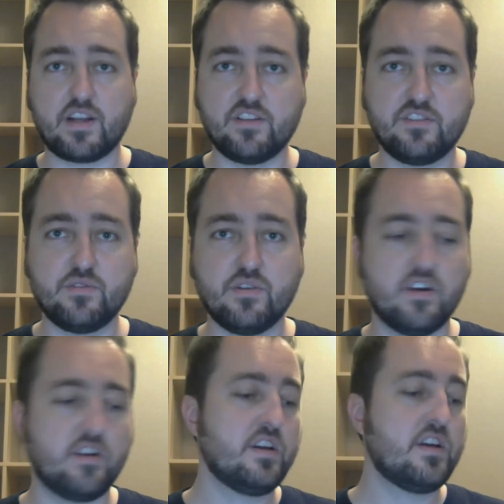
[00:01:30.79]
to
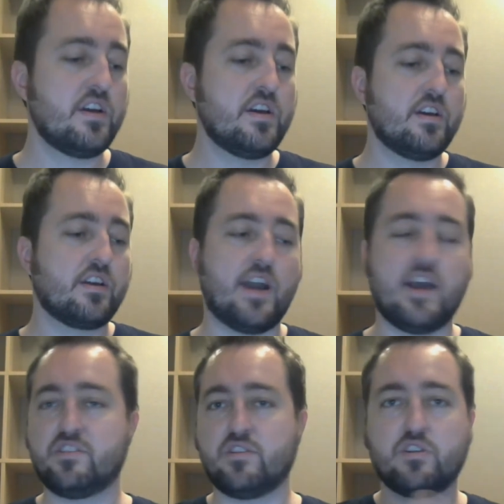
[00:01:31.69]
her guys
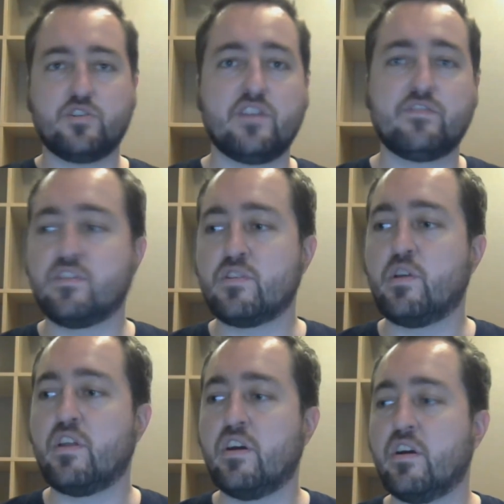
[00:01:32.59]
are all trying to flirt with
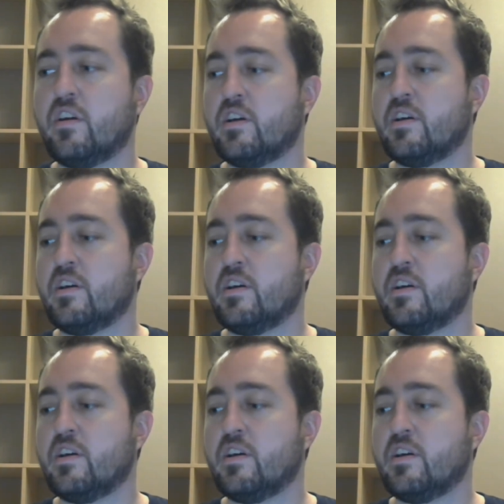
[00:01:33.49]
her.